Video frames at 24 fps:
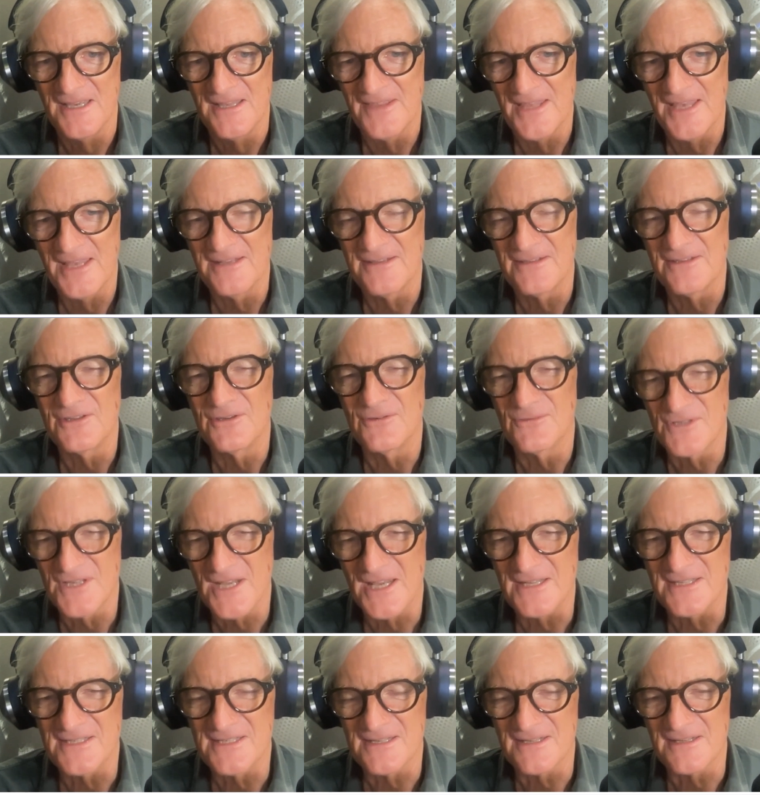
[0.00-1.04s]
then you
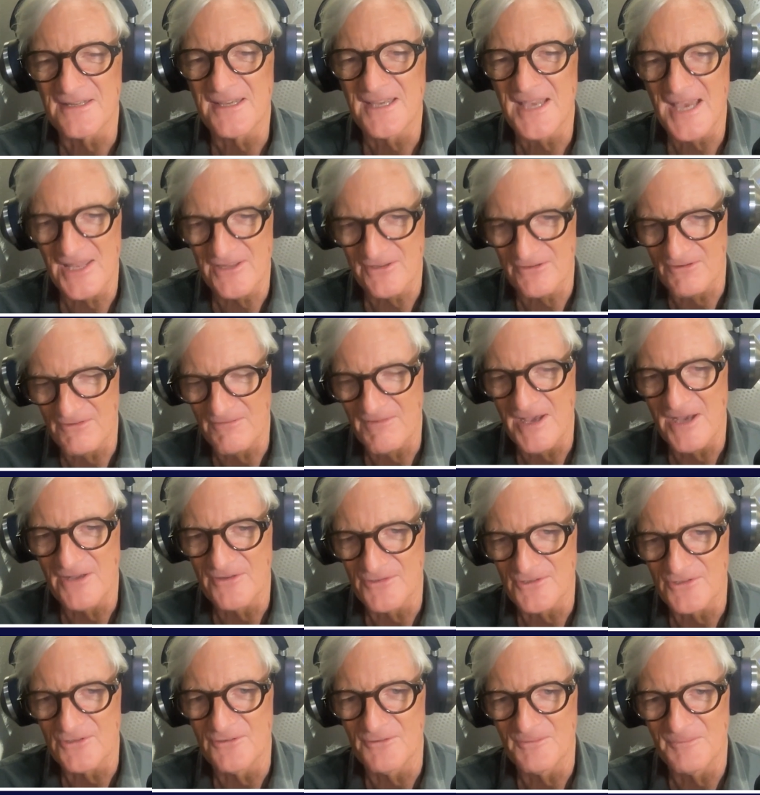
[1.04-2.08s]
tend to gather
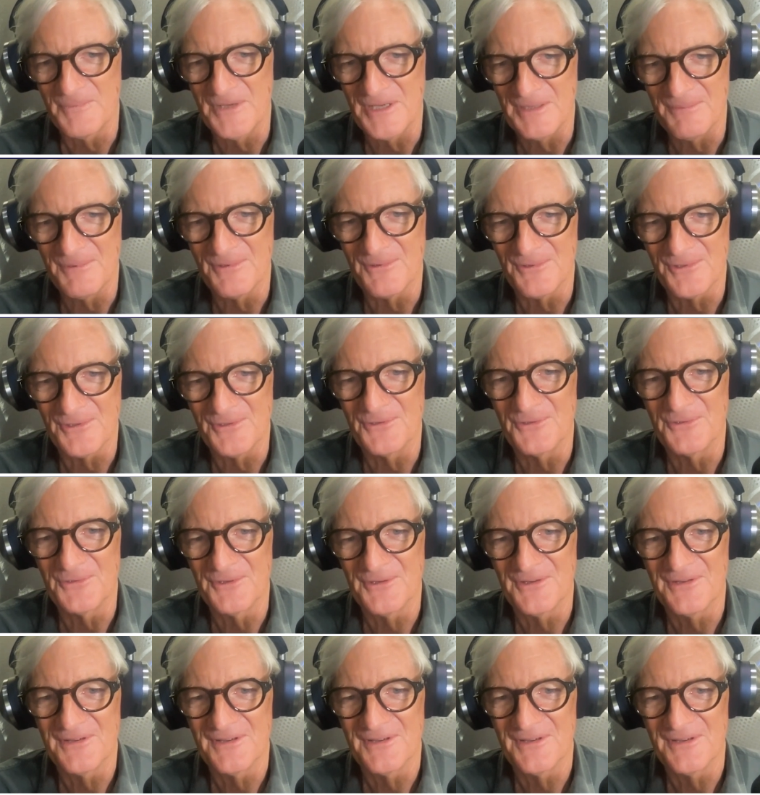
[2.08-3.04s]
around you people who